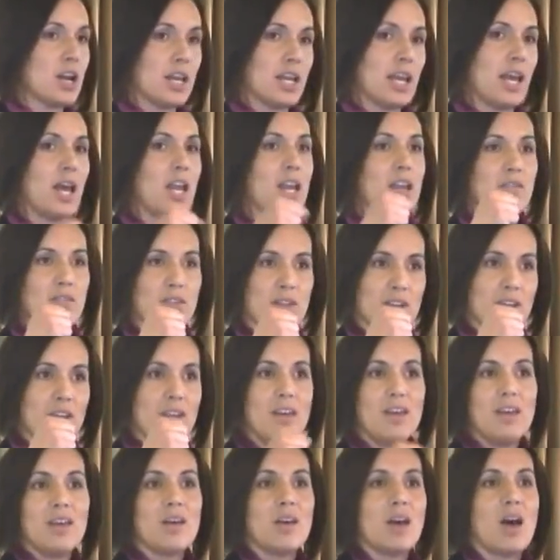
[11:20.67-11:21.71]
I can't even
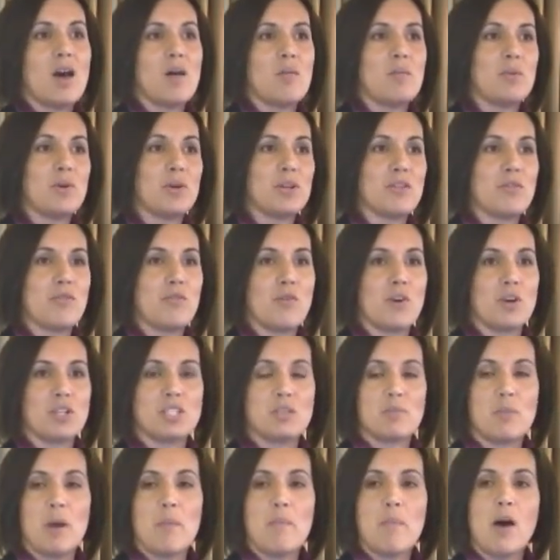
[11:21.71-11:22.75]
bring the fork
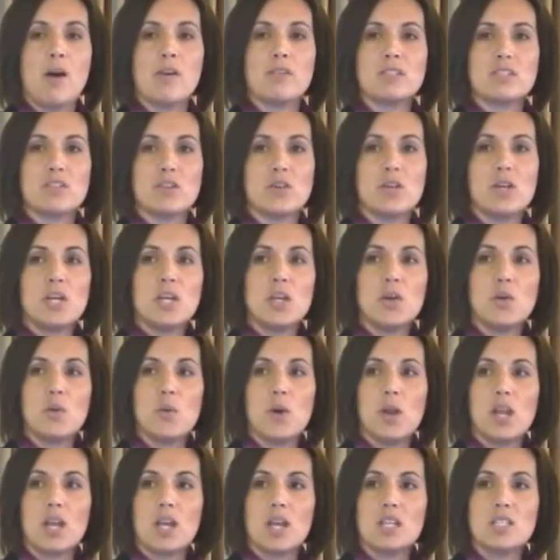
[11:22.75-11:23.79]
to my mouth. So you
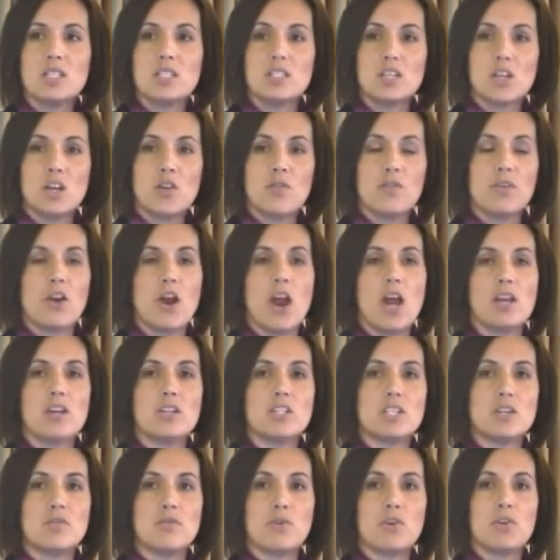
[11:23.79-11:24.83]
want to conserve your
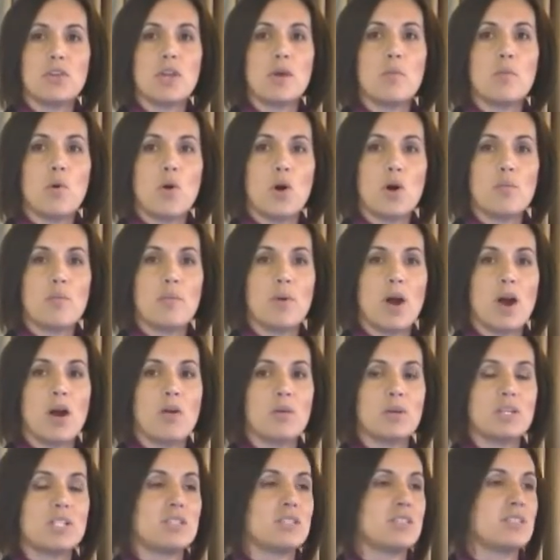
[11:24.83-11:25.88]
energy for the important
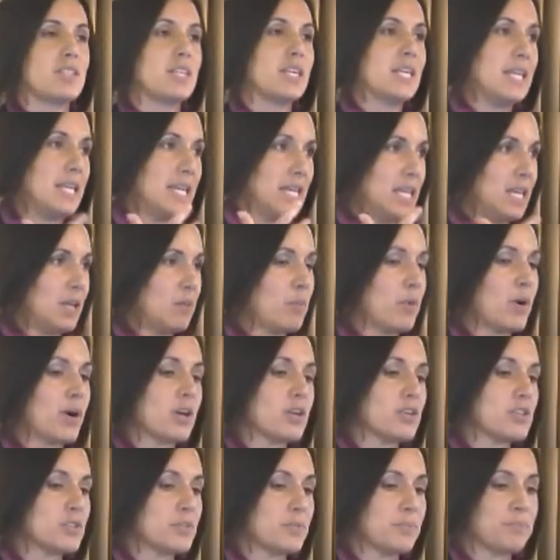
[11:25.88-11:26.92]
part, which is the eating
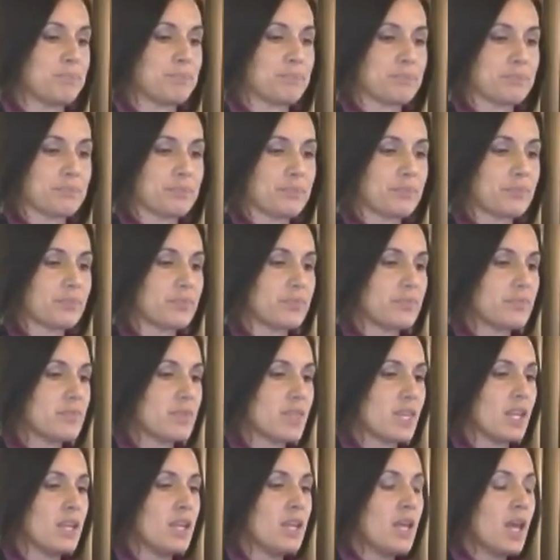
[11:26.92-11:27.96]
part.
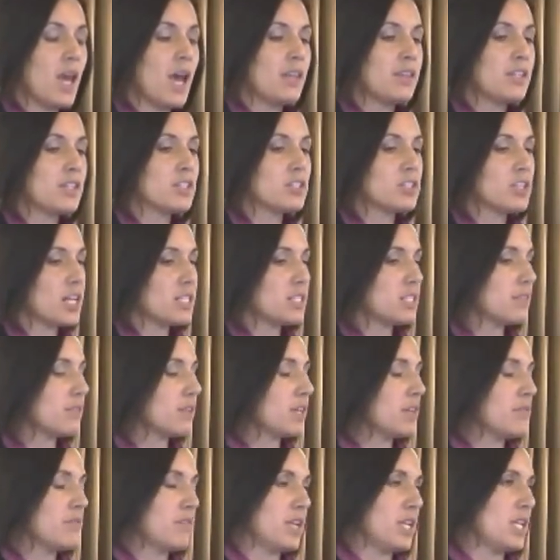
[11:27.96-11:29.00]
And there's lots of
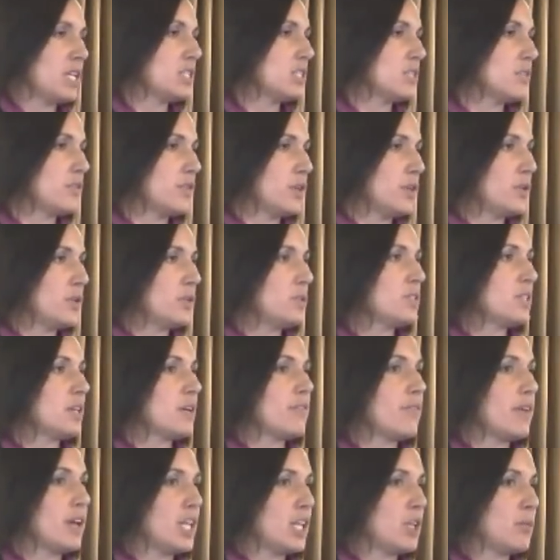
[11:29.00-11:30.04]
convenience foods
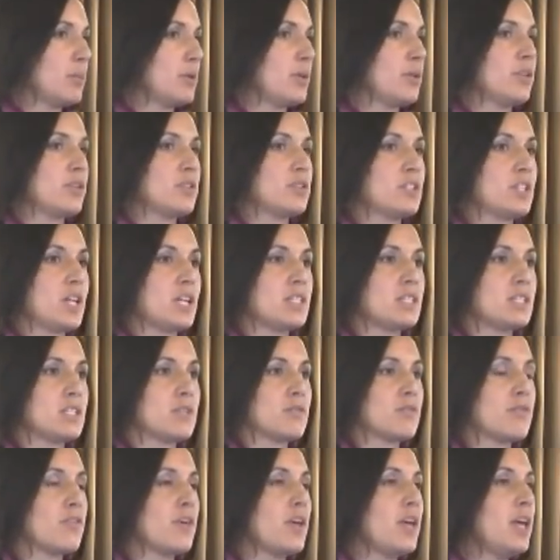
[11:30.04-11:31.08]
available. There's lots
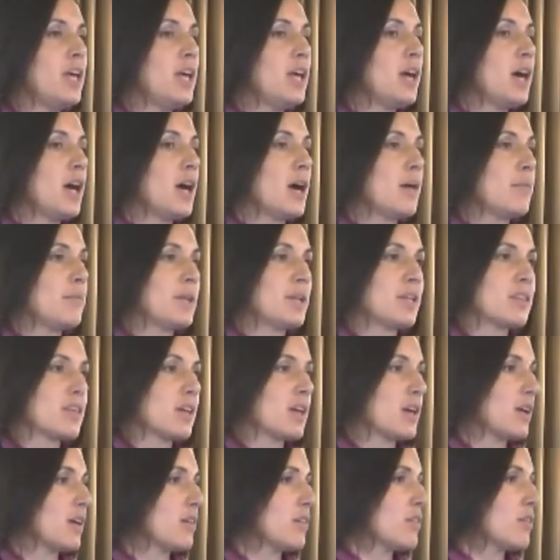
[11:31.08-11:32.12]
of, like
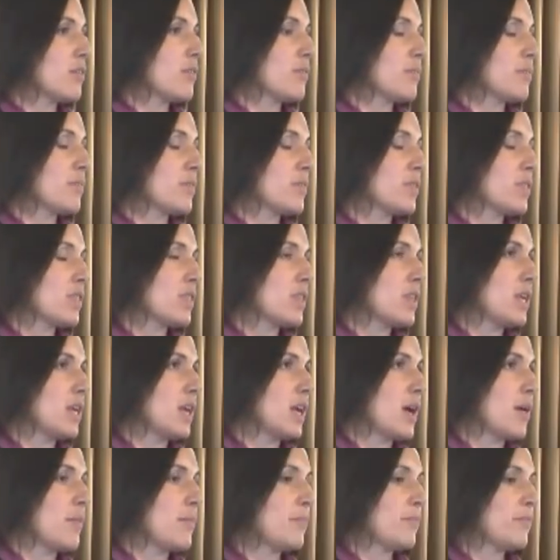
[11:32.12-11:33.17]
the
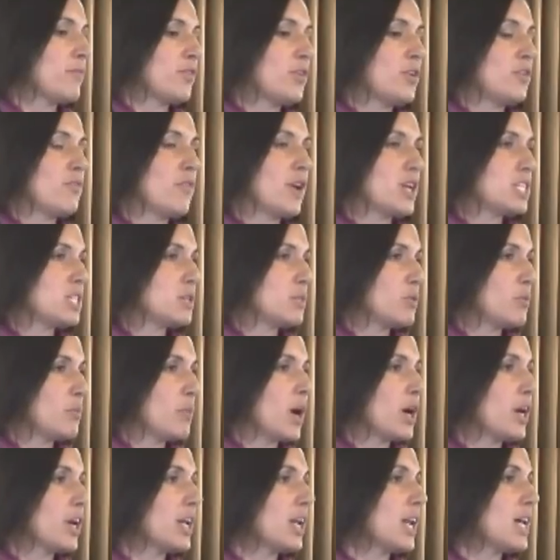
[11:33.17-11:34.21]
fruit and vegetable
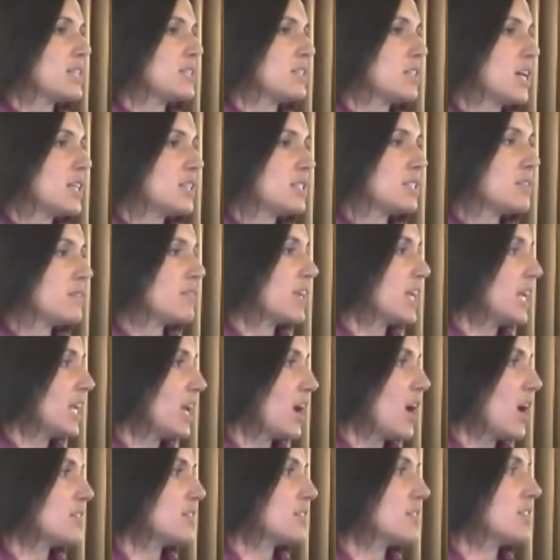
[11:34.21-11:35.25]
market has lots of
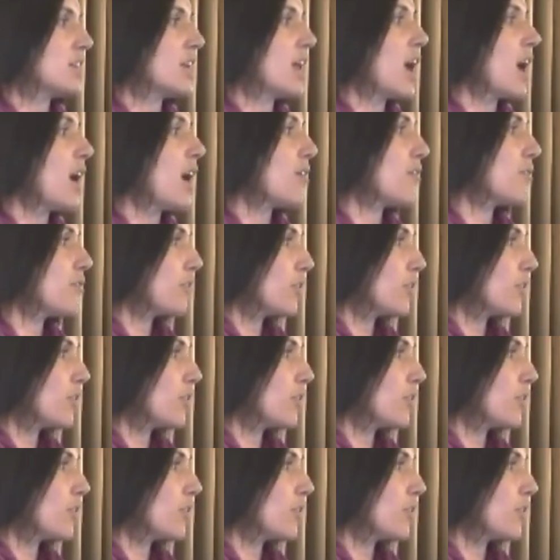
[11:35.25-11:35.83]
kiosks that have